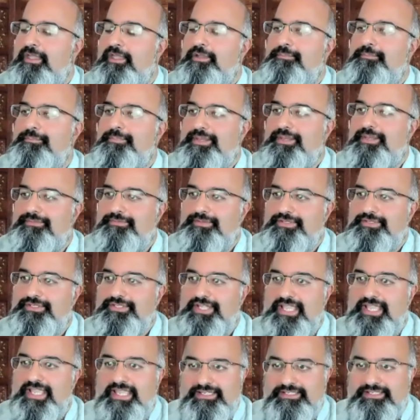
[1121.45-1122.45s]
But if you
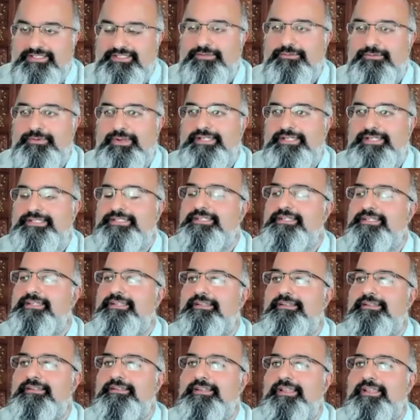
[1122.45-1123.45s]
change the
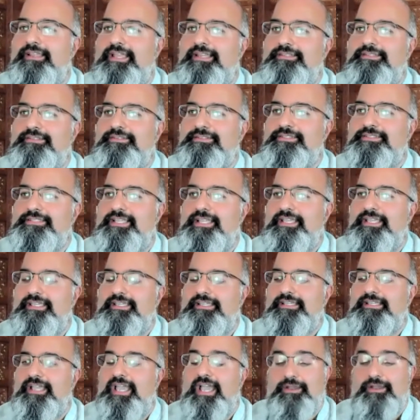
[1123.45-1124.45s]
question and you say,
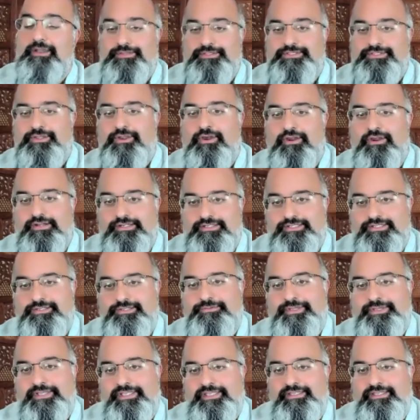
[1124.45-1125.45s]
how is your heart
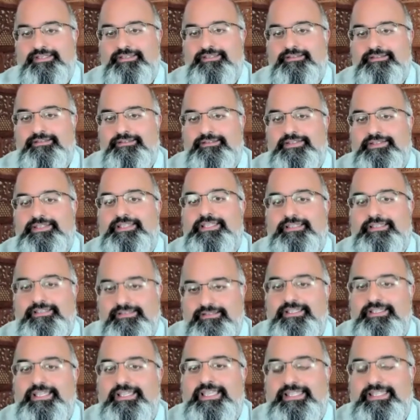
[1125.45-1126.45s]
doing
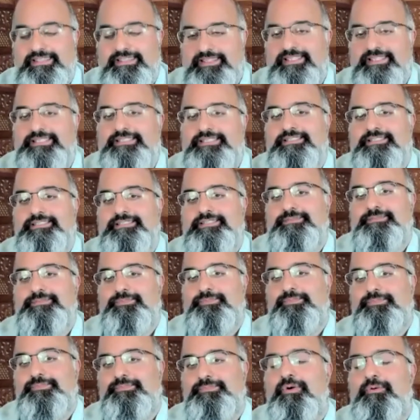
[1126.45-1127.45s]
in this
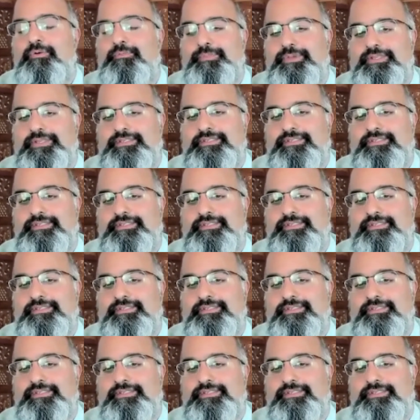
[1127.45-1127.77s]
moment?